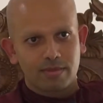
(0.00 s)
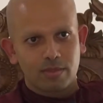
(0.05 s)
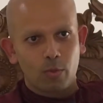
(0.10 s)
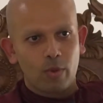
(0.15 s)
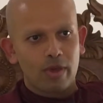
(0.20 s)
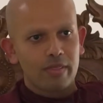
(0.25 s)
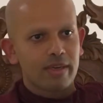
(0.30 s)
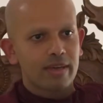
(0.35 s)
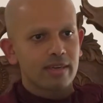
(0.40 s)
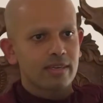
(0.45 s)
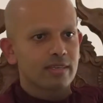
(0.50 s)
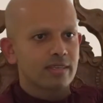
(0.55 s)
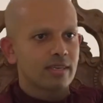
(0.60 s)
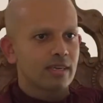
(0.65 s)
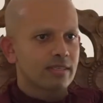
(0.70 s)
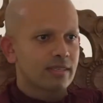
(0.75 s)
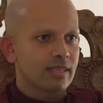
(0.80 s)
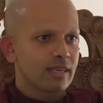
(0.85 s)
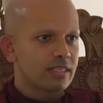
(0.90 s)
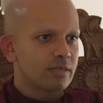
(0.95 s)
the way they
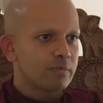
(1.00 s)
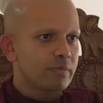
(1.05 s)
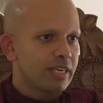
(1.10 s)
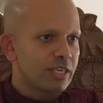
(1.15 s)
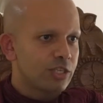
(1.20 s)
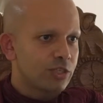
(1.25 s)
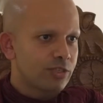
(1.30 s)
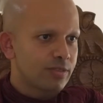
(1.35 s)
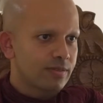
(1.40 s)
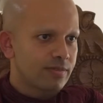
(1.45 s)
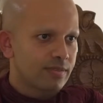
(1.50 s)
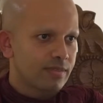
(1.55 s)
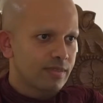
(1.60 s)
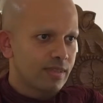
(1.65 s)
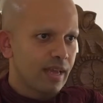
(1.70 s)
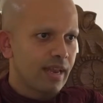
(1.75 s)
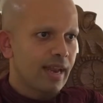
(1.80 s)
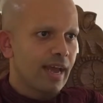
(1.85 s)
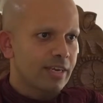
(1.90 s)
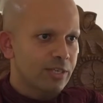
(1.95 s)
conduct their speech
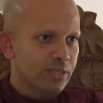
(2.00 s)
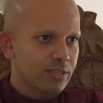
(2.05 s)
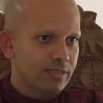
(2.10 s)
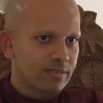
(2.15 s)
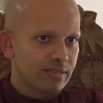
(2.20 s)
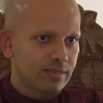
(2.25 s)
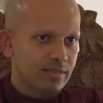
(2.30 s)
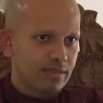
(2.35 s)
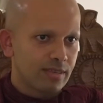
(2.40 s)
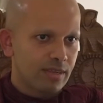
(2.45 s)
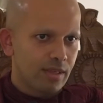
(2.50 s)
and action